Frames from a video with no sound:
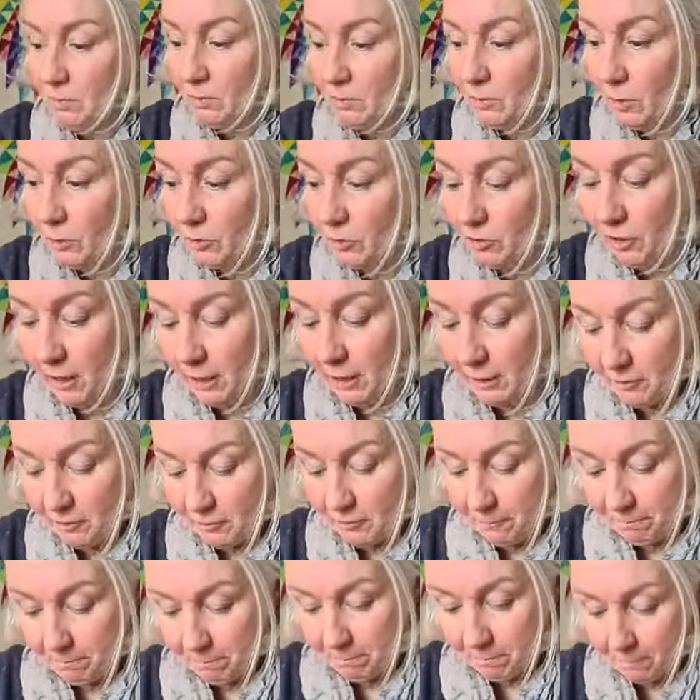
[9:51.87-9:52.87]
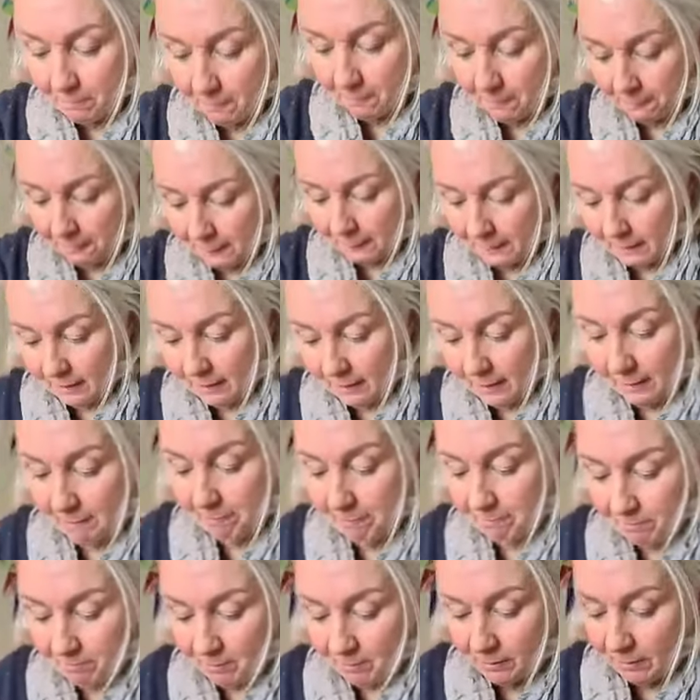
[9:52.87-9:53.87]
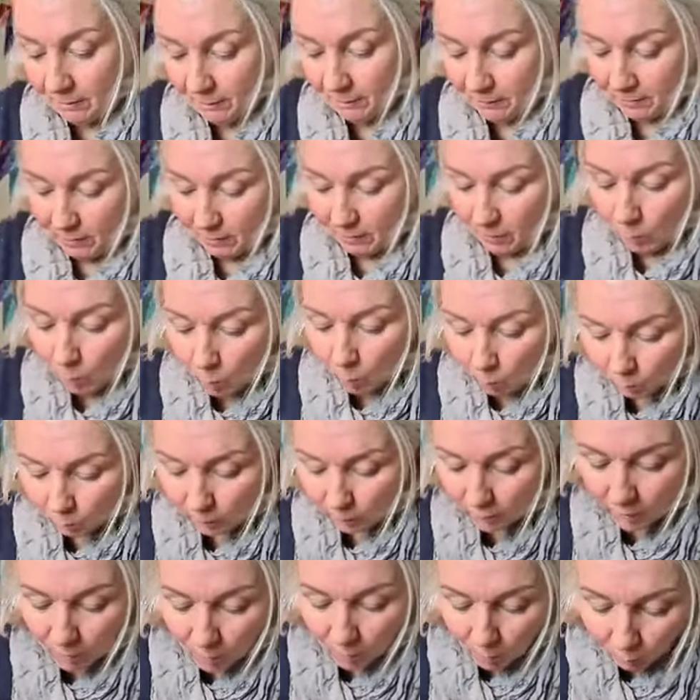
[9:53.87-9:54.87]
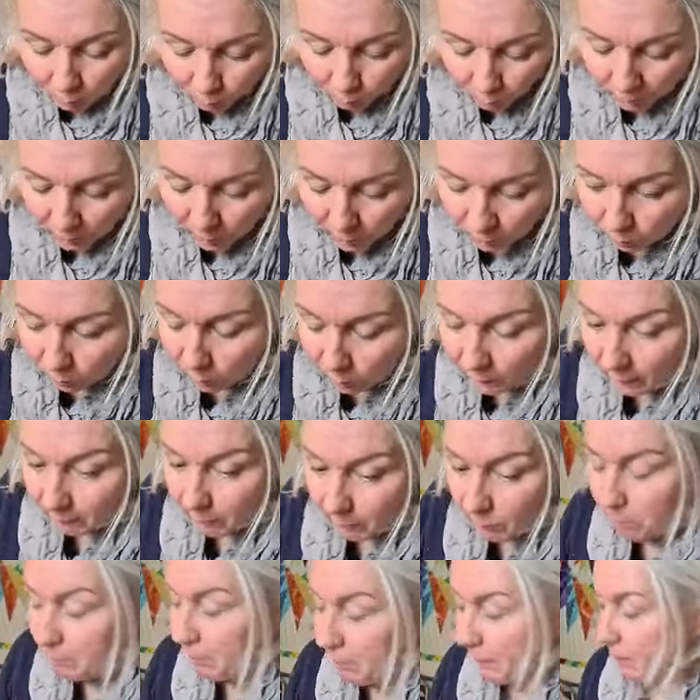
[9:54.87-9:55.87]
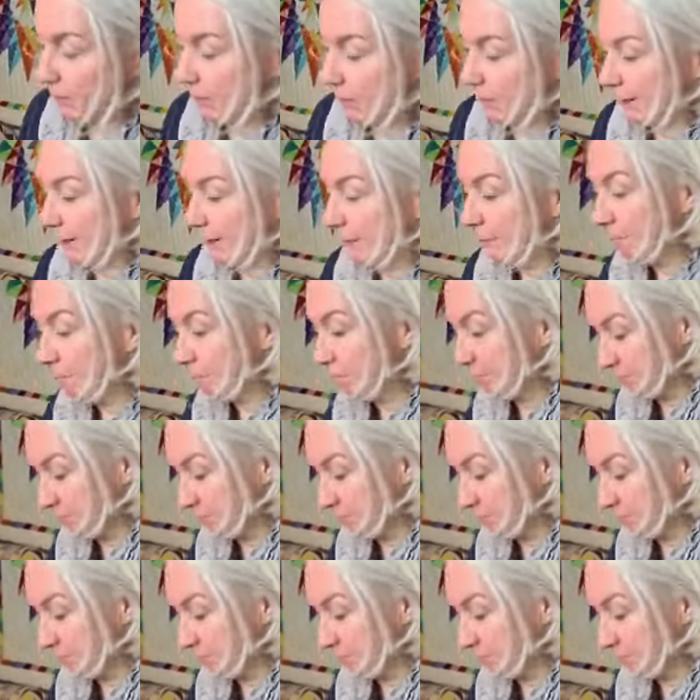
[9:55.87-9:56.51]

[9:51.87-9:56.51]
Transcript: No change. Okay, so more bitty now.